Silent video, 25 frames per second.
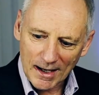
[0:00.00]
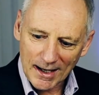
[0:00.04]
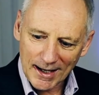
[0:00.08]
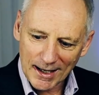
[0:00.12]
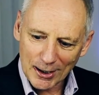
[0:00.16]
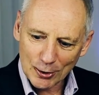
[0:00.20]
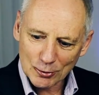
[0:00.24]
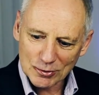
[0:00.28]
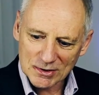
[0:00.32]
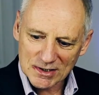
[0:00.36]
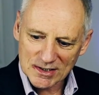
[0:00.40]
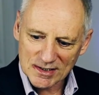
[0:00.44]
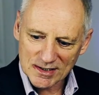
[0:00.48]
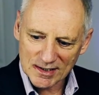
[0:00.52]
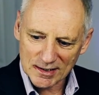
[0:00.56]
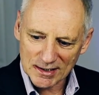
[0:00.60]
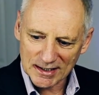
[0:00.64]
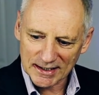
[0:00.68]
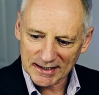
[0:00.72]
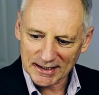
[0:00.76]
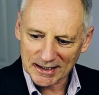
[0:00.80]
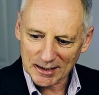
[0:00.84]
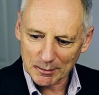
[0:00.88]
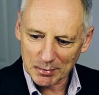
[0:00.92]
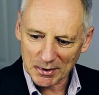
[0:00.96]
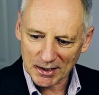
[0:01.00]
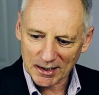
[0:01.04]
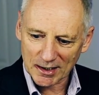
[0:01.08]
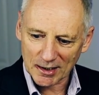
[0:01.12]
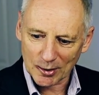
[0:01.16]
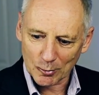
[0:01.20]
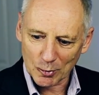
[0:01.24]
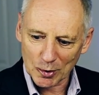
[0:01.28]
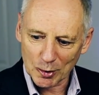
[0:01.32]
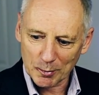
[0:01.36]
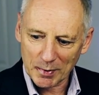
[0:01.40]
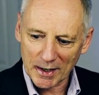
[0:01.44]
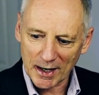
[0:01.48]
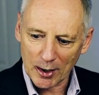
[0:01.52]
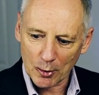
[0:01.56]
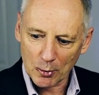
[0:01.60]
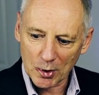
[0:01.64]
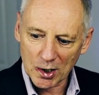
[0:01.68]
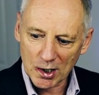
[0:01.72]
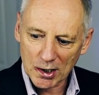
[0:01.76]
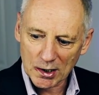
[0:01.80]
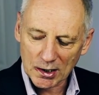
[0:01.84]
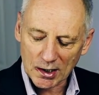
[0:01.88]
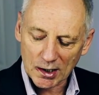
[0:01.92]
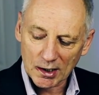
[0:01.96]
How does the leaky bucket of willpower
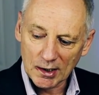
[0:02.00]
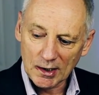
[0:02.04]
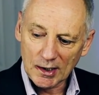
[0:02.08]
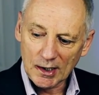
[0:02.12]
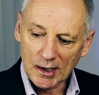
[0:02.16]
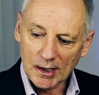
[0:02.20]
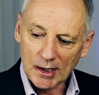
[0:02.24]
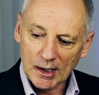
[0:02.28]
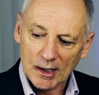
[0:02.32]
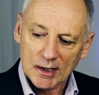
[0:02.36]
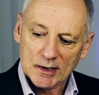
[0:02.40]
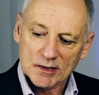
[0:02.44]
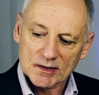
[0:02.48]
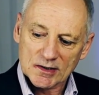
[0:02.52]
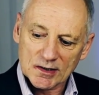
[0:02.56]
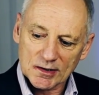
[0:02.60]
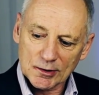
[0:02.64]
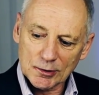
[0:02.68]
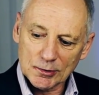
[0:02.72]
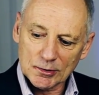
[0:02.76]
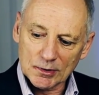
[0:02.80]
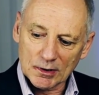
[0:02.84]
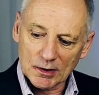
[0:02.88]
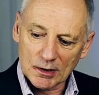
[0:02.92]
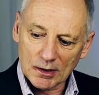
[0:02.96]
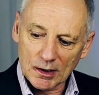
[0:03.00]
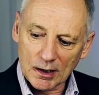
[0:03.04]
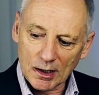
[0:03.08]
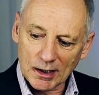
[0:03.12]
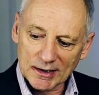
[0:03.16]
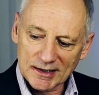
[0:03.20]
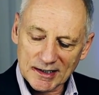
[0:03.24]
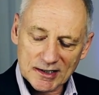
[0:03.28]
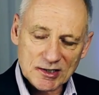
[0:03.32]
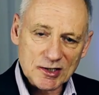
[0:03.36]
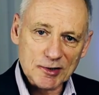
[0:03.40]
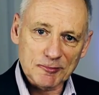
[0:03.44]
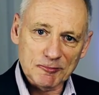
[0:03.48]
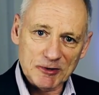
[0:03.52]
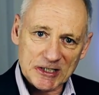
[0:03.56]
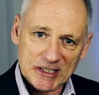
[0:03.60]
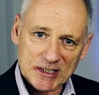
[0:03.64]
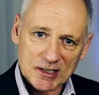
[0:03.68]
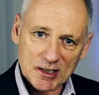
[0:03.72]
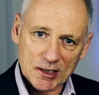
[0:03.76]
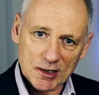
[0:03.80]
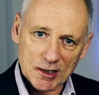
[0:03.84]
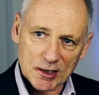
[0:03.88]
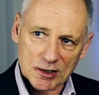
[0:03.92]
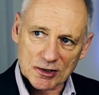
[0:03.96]
work? So I did some
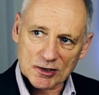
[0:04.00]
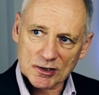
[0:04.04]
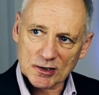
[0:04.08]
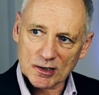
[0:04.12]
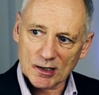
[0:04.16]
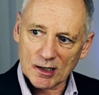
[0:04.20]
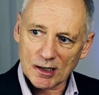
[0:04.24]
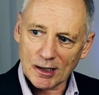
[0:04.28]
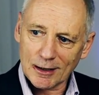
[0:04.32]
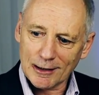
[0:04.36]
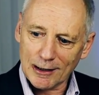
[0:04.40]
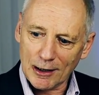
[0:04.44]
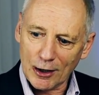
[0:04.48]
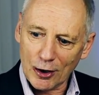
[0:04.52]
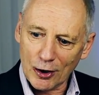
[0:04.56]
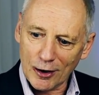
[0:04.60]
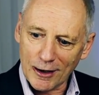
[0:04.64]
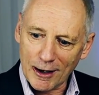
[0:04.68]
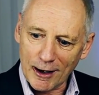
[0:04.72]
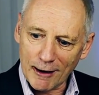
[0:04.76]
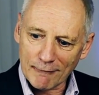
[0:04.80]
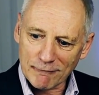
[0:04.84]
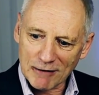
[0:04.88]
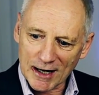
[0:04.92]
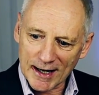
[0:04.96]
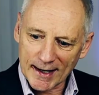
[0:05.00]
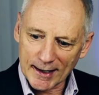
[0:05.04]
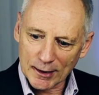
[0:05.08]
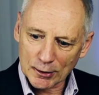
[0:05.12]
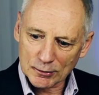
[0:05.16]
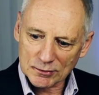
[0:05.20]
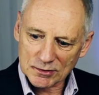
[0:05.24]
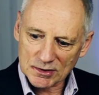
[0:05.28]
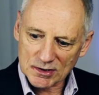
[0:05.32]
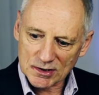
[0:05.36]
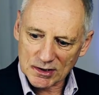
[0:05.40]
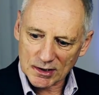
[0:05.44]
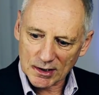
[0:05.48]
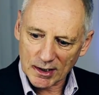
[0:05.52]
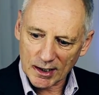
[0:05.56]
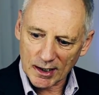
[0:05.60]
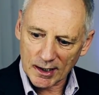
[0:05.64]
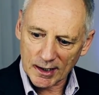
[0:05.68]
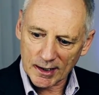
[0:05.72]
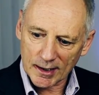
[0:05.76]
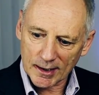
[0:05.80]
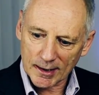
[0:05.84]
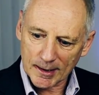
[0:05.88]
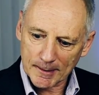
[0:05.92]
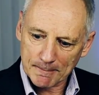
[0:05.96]
research around
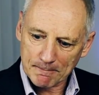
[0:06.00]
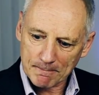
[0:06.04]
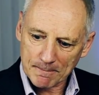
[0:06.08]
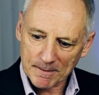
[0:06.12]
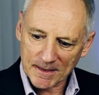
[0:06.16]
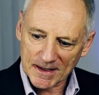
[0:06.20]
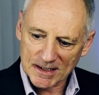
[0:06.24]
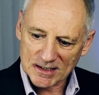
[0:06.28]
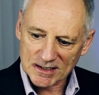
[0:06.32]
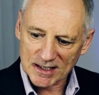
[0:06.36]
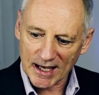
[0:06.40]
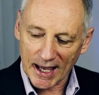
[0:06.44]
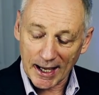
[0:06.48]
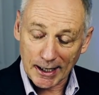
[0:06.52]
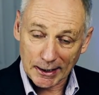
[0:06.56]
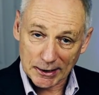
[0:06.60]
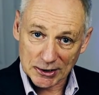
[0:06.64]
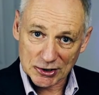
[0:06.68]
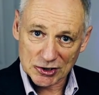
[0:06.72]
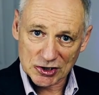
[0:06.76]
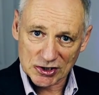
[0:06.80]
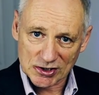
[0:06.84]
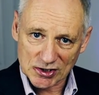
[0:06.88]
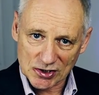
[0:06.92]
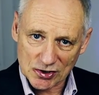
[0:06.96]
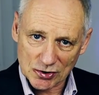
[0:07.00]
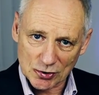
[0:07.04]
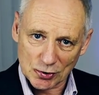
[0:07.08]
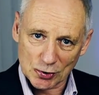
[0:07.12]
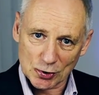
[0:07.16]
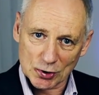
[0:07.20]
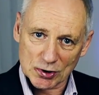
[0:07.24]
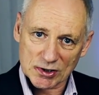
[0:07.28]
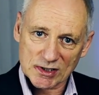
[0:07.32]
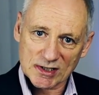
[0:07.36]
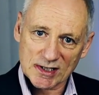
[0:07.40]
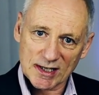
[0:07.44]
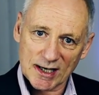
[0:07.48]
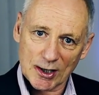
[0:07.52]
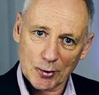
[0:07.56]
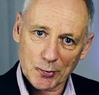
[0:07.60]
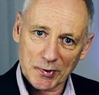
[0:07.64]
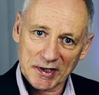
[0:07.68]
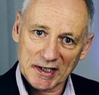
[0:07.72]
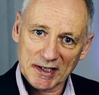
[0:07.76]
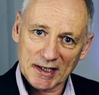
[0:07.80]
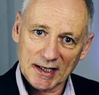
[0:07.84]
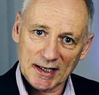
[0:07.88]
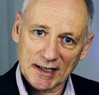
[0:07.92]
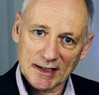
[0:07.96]
this energy source that
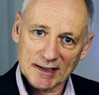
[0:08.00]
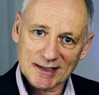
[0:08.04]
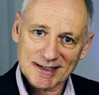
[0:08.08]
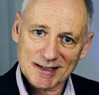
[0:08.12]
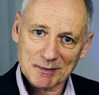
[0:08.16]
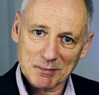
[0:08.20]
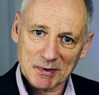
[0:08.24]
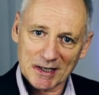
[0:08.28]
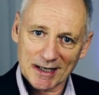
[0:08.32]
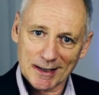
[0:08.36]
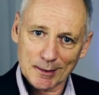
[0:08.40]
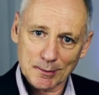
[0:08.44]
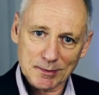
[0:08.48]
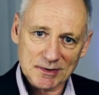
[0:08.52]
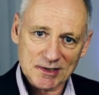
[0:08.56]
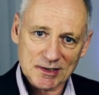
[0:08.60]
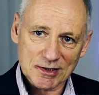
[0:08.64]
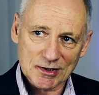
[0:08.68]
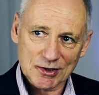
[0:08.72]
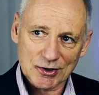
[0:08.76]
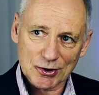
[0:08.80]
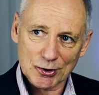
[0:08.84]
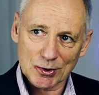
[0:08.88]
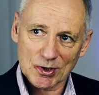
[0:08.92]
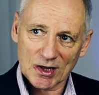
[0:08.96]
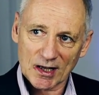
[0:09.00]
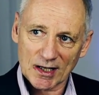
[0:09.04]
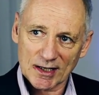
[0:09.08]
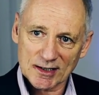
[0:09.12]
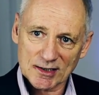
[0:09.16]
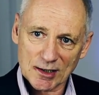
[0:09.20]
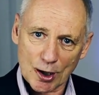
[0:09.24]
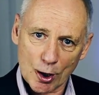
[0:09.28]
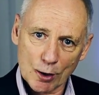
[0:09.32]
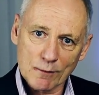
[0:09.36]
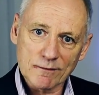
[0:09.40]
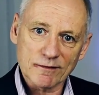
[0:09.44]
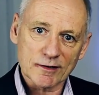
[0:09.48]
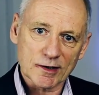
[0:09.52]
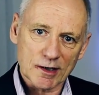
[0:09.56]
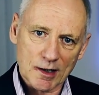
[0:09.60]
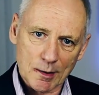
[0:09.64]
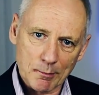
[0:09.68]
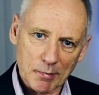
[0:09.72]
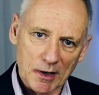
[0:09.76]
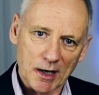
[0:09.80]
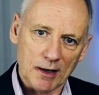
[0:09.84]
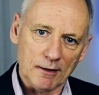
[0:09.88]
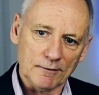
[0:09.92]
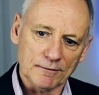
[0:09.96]
we need to be able to do things over and
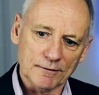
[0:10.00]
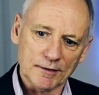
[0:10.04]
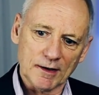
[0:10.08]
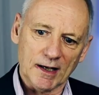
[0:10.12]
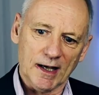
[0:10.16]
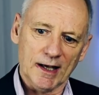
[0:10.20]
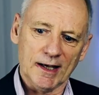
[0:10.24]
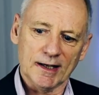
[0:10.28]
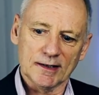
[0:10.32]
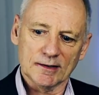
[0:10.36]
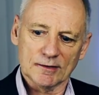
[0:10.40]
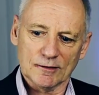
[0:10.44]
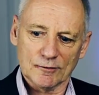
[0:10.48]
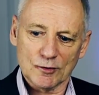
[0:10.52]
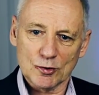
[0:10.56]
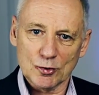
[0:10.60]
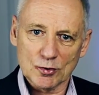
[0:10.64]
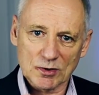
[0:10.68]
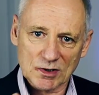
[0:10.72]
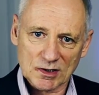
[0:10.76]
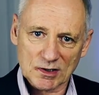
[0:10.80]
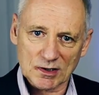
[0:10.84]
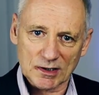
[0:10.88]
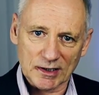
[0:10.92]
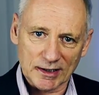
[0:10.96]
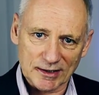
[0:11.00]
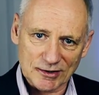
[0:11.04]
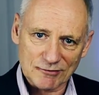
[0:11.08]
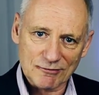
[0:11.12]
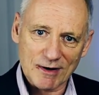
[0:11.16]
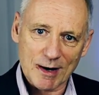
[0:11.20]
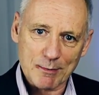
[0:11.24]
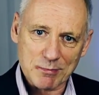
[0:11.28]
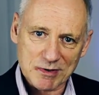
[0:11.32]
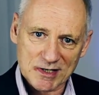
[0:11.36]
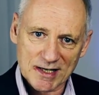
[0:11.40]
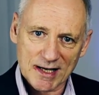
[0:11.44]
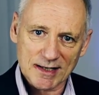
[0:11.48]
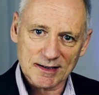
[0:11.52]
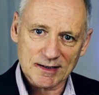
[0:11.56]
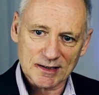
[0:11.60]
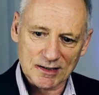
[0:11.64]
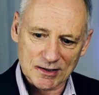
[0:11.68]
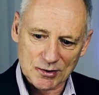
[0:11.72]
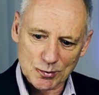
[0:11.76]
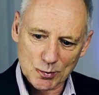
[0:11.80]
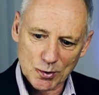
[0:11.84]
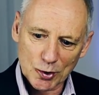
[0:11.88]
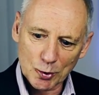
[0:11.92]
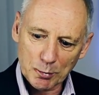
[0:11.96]
above, and of course it's represented
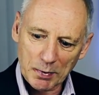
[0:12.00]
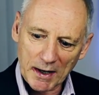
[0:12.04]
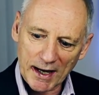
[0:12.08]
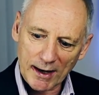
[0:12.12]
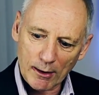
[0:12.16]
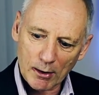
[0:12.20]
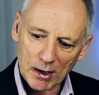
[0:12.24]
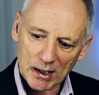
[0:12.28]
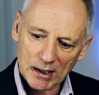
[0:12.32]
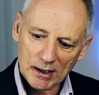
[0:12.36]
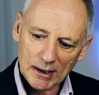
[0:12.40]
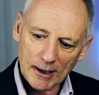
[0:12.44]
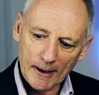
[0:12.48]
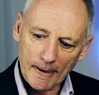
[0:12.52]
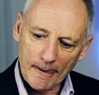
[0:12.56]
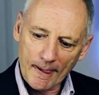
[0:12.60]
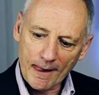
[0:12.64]
as willpower.